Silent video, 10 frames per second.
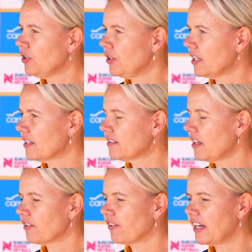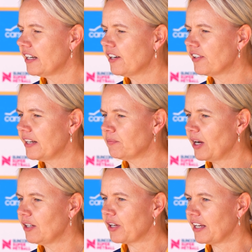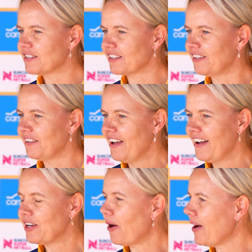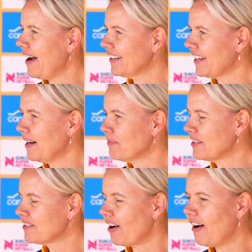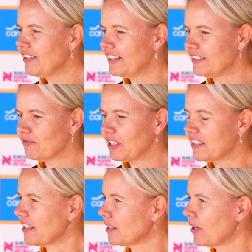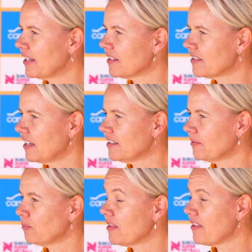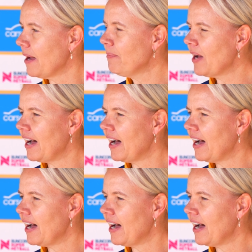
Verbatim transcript: UniSC Arena, and we're looking to go out um, in style and really celebrate the season with them.